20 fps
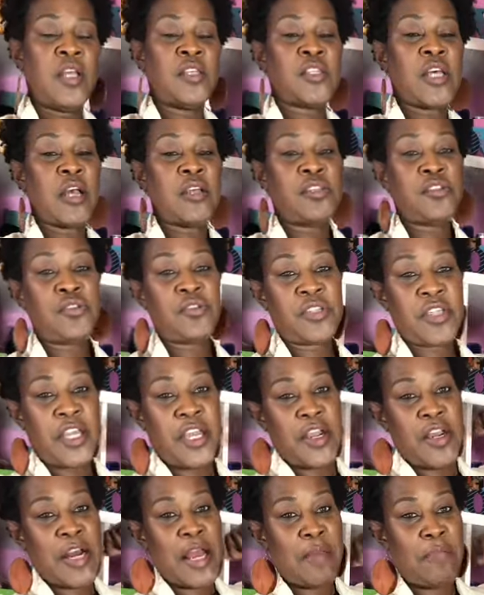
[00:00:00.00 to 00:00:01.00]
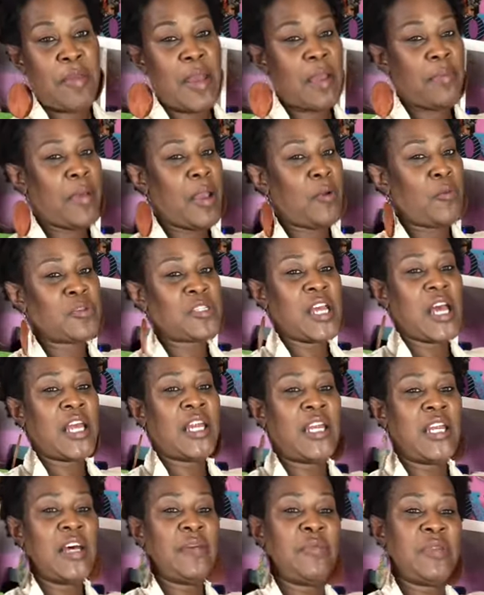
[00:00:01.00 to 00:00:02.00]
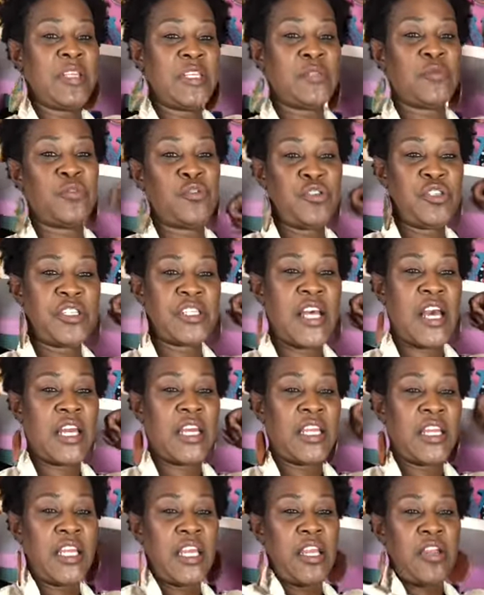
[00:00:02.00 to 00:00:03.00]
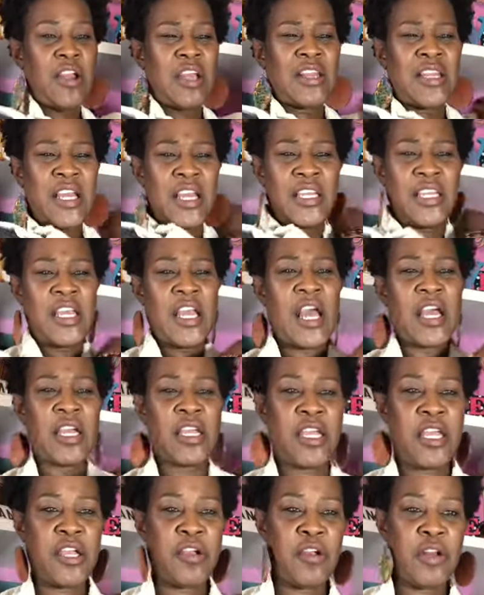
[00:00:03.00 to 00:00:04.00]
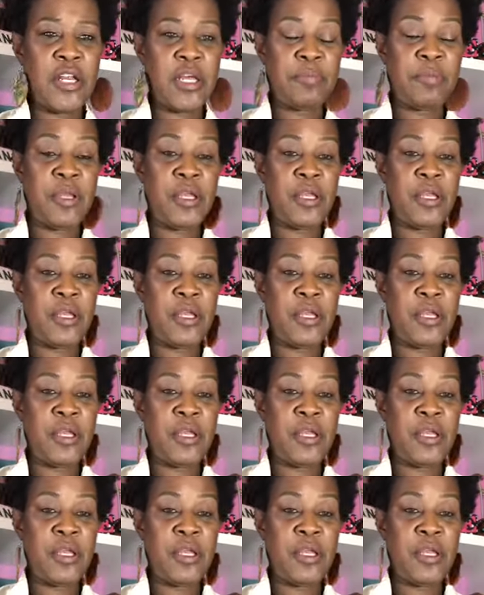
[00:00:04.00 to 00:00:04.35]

So I was used to carrying that backpack, which I love, but this one you just kind of carry. I think, yeah, I could carry it up